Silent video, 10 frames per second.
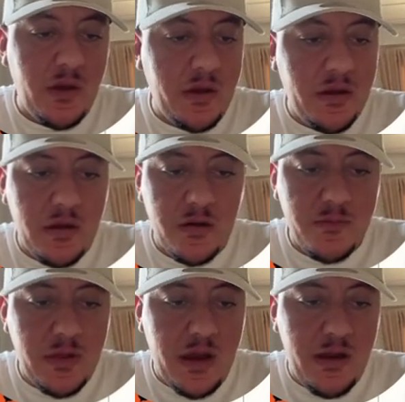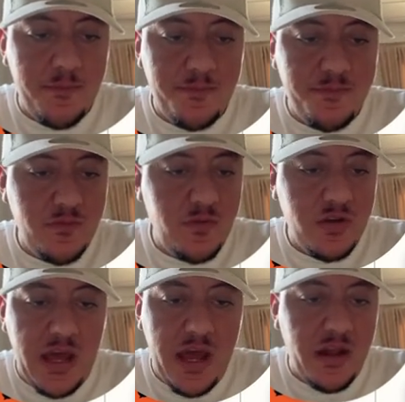You
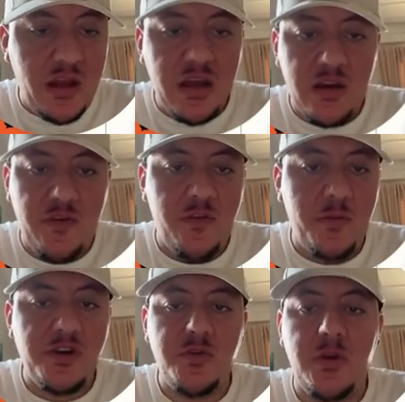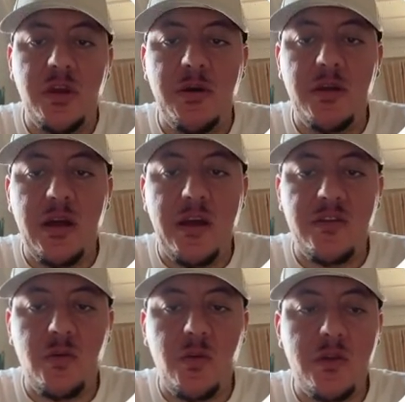can add any kind of information to your email as
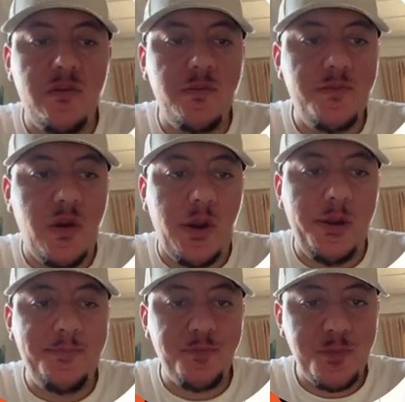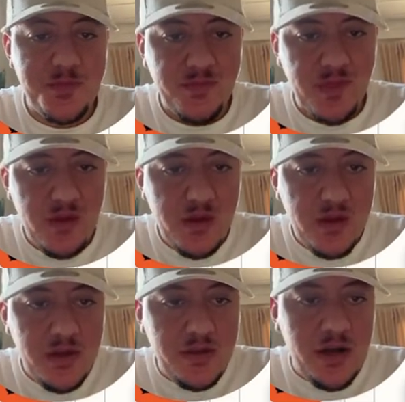you want, right?
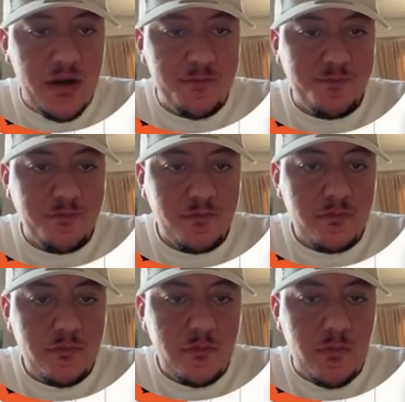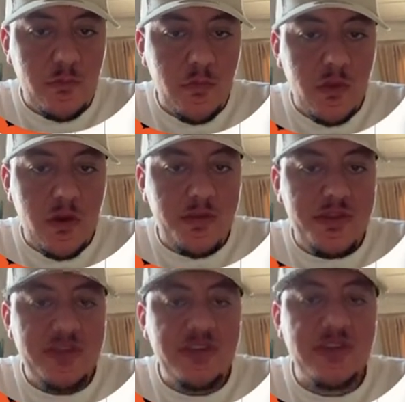Now,
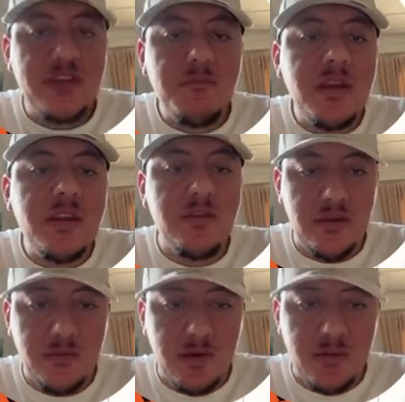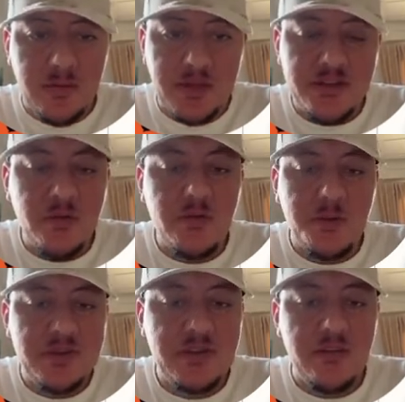this is an immediate email that is going to be
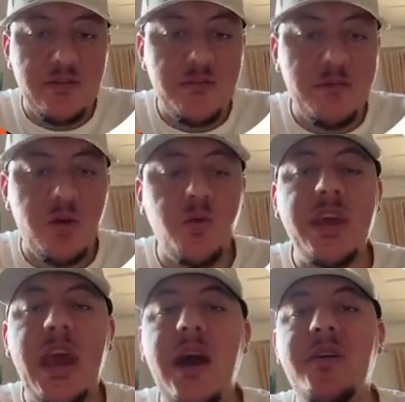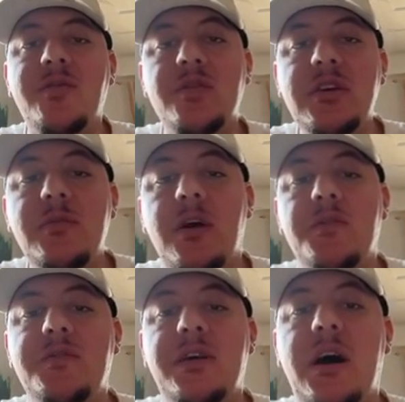sent, but we have other
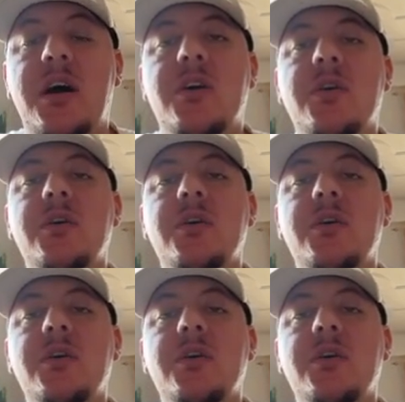emails that are